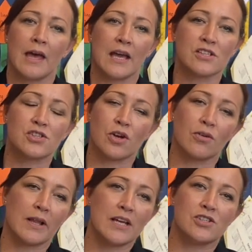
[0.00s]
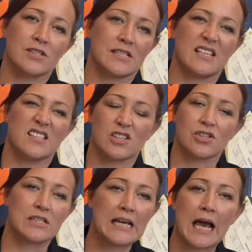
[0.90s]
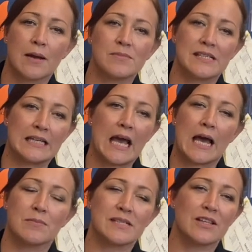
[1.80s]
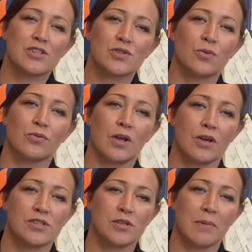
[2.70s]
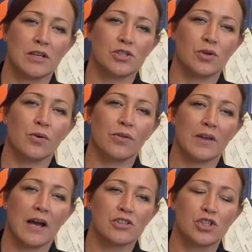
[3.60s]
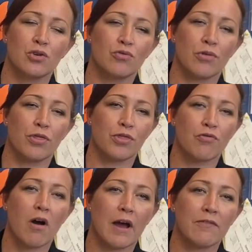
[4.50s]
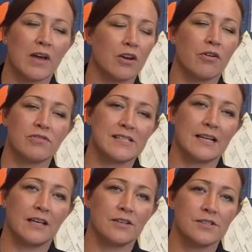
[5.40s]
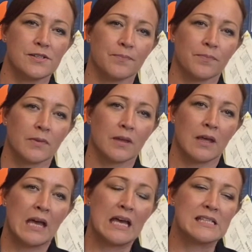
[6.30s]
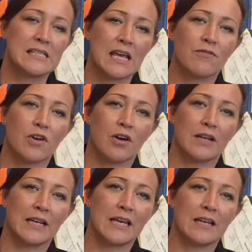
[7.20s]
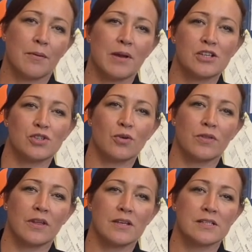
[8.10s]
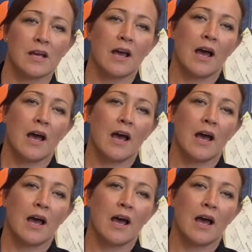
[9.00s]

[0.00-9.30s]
external agencies such as TAMS and CAMS and the school nurse to make sure that our children thrive and are resilient. As safeguarding lead, I make sure that